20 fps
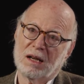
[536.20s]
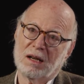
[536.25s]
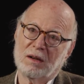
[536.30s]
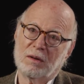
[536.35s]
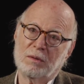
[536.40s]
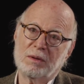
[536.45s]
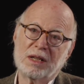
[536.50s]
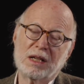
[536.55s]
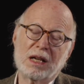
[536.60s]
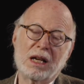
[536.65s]

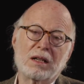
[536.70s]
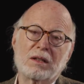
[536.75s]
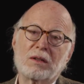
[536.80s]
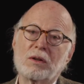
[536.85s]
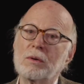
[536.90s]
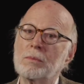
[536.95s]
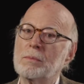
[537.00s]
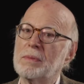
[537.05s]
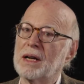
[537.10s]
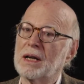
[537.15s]
We can't
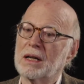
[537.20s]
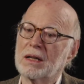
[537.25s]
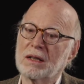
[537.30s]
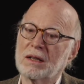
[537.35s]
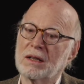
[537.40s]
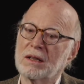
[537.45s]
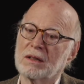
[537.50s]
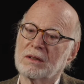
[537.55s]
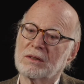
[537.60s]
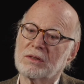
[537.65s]
go back
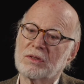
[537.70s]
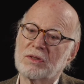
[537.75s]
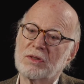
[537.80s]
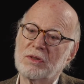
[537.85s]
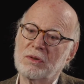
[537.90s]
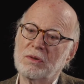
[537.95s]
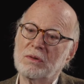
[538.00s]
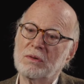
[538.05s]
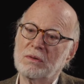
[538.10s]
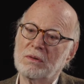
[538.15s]

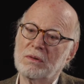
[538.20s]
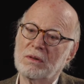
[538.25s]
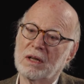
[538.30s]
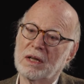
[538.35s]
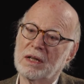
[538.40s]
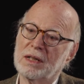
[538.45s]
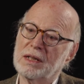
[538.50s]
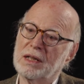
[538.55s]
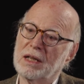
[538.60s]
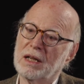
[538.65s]
to
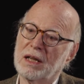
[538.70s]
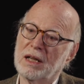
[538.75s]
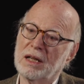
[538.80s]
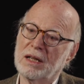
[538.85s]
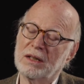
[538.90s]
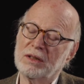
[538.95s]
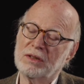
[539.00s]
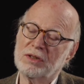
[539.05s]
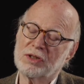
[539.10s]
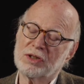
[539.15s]
an
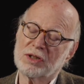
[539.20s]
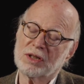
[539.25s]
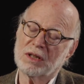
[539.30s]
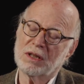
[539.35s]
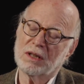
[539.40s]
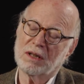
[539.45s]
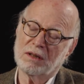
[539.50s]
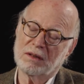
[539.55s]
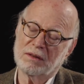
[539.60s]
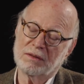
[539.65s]
age
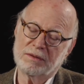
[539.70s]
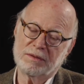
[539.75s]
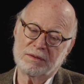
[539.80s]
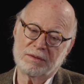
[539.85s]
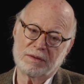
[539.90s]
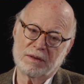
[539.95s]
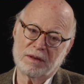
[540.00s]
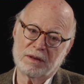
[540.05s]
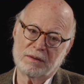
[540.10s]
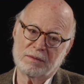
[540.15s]
of
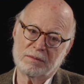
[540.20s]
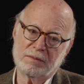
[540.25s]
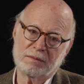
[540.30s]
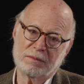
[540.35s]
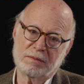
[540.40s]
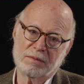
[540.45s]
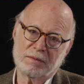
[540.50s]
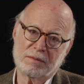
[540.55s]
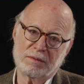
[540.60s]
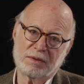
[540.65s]

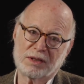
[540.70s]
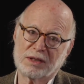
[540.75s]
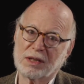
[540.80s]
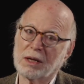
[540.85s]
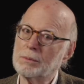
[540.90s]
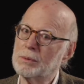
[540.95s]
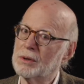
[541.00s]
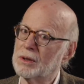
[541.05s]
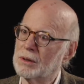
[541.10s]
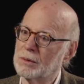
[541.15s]

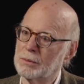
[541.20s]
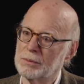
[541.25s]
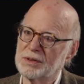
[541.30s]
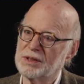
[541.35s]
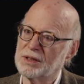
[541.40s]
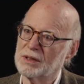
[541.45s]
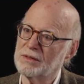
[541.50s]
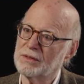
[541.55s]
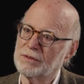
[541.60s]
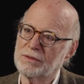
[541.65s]

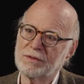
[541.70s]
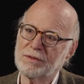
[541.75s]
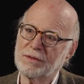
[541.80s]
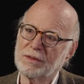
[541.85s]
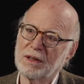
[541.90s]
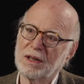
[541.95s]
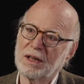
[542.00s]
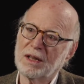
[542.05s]
suburbs, of